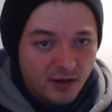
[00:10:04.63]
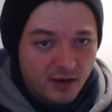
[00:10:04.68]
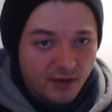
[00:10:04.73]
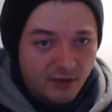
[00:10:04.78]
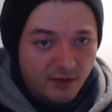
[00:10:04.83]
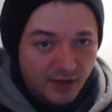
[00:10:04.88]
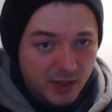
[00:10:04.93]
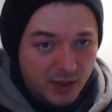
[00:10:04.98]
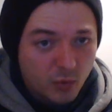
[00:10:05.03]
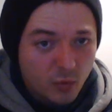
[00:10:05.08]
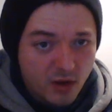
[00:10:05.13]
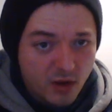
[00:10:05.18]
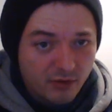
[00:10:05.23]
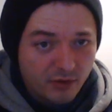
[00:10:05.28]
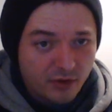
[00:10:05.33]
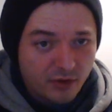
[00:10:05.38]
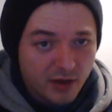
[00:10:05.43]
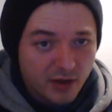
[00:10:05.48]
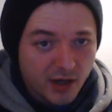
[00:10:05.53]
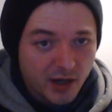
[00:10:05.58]
that's one
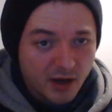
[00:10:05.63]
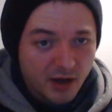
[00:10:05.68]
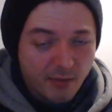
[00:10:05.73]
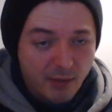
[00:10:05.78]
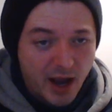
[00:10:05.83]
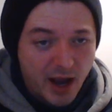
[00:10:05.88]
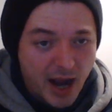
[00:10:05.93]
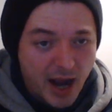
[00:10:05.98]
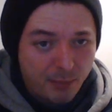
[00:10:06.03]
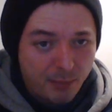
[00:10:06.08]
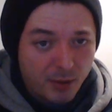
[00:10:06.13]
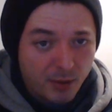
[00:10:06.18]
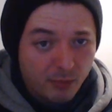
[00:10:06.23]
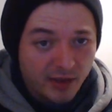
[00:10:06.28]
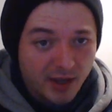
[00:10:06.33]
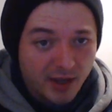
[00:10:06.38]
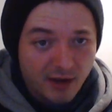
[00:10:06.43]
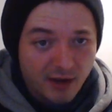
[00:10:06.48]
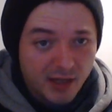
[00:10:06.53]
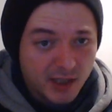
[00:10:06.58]
thing. I'm happy with
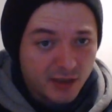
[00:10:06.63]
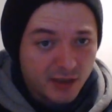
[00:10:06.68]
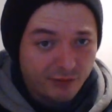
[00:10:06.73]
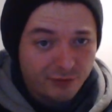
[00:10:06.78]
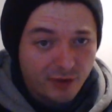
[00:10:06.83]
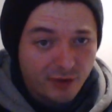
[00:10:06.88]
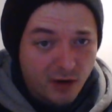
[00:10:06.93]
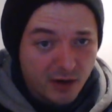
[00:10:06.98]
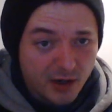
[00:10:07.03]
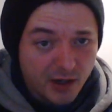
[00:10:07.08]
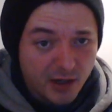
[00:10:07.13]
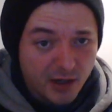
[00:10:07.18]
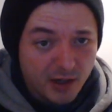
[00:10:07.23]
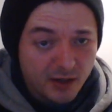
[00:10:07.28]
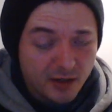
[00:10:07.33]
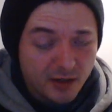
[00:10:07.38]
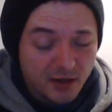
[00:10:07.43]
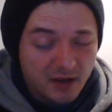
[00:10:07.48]
that. That's fine.